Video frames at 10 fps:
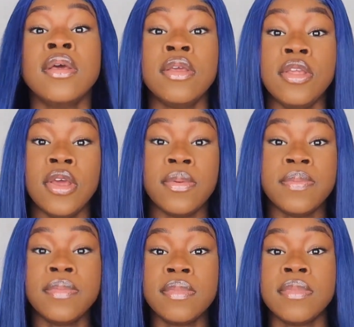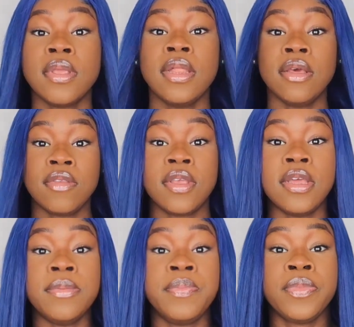you know, it looks
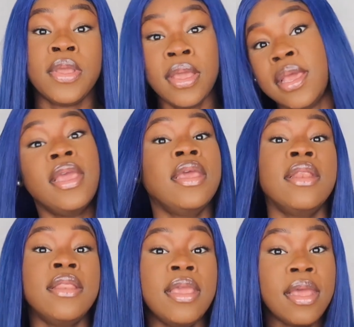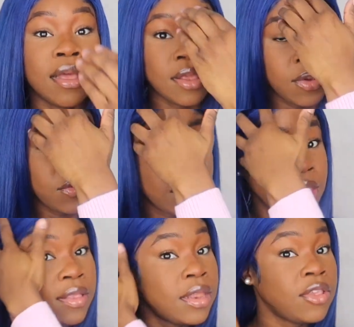good. And yeah, it was
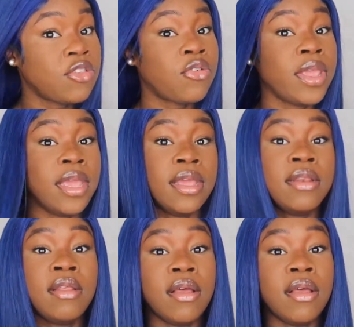easy to straighten.